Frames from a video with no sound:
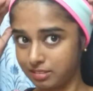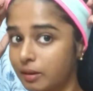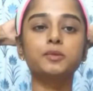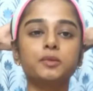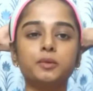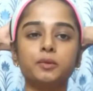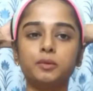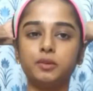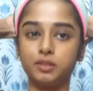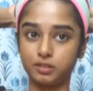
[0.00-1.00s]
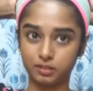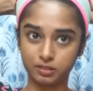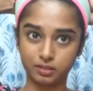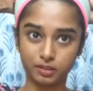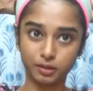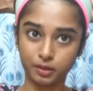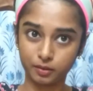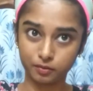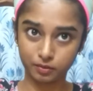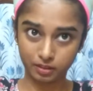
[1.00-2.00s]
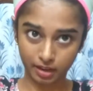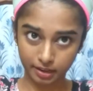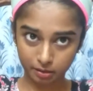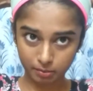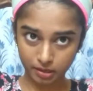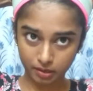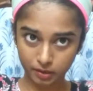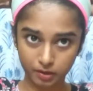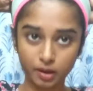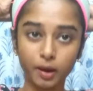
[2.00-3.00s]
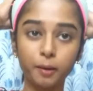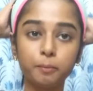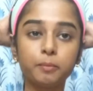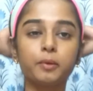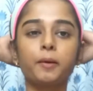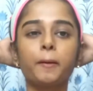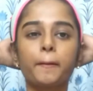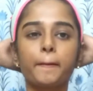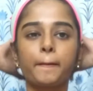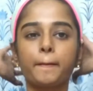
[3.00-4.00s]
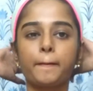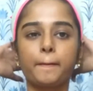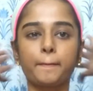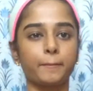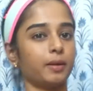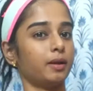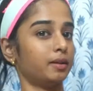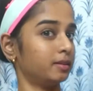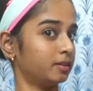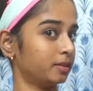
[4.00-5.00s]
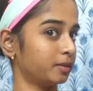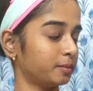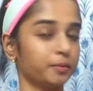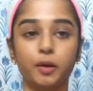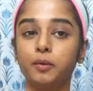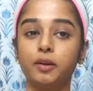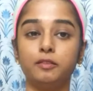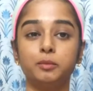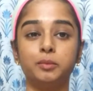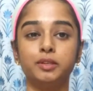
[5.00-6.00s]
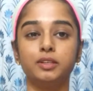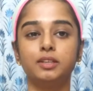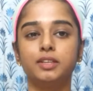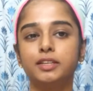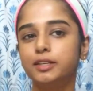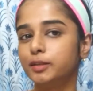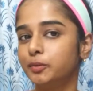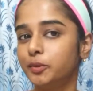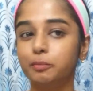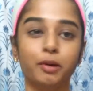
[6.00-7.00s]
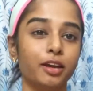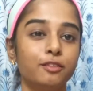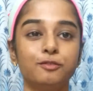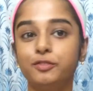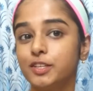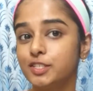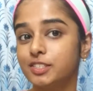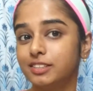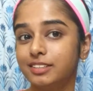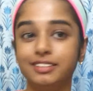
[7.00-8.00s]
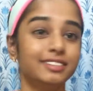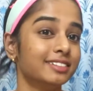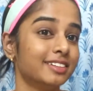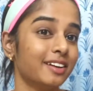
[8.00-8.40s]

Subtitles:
So yeah, I have tied my hair up, and now I will be doing my facial.